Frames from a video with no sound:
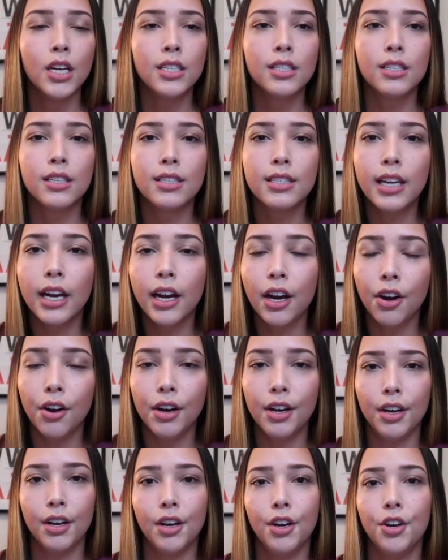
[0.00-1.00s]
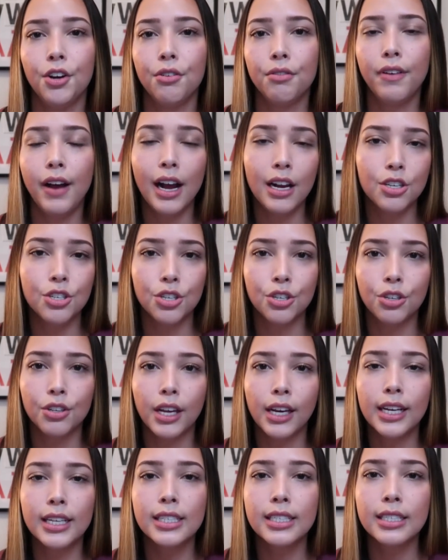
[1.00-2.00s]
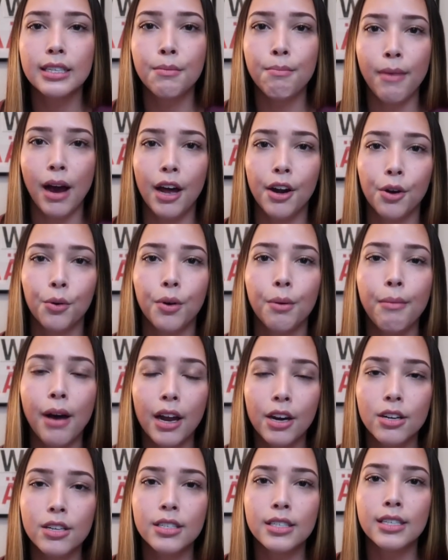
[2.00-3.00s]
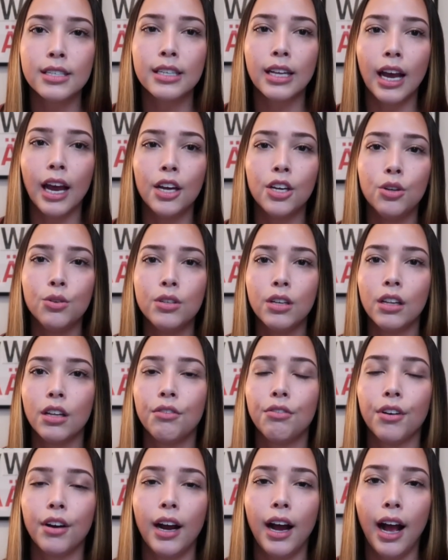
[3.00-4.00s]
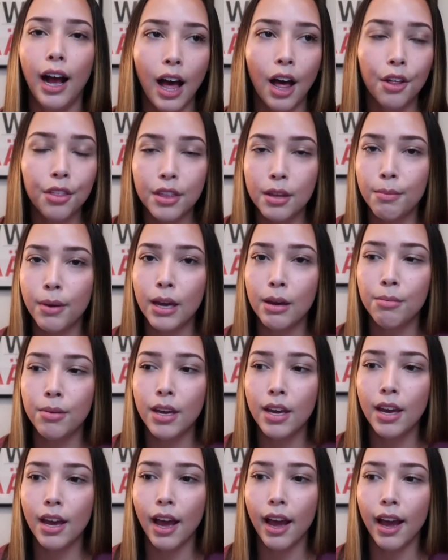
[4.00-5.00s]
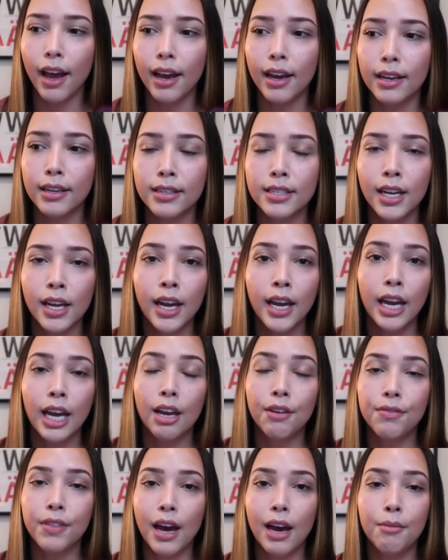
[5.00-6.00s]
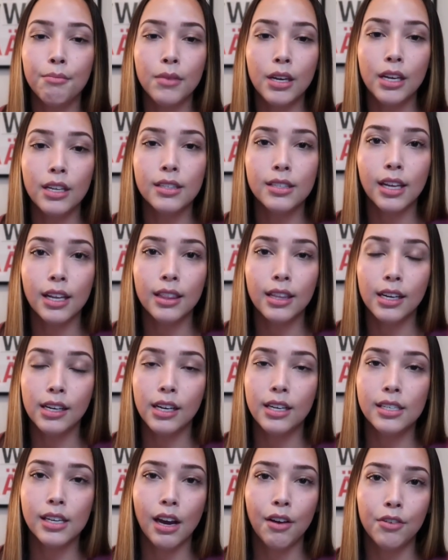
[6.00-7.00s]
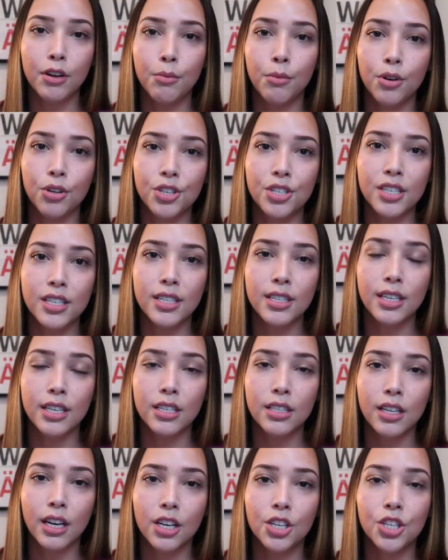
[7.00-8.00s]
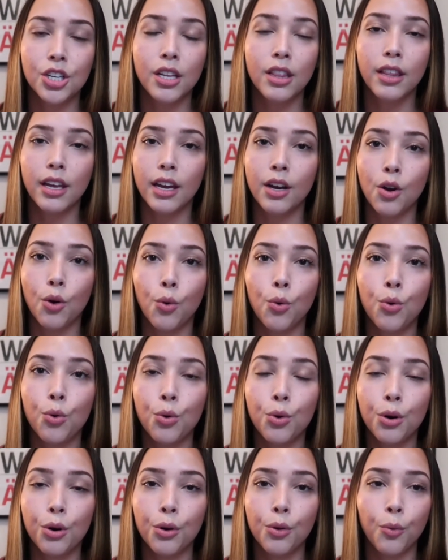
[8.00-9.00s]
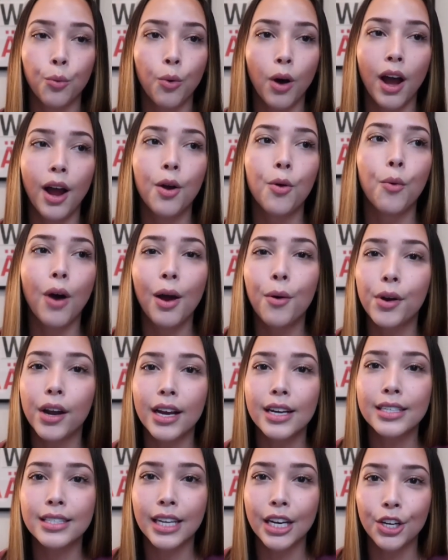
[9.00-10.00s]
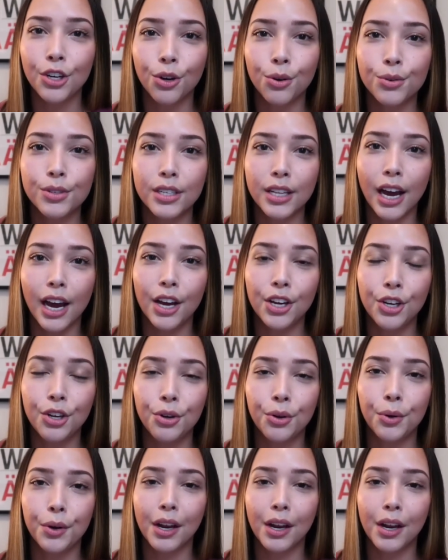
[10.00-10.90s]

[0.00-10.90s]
cesarean or vaginal, like, it doesn't matter. What matters is that you deliver a healthy baby, and if that means that they need to have an emergency C-section, then why would I say no to that? You know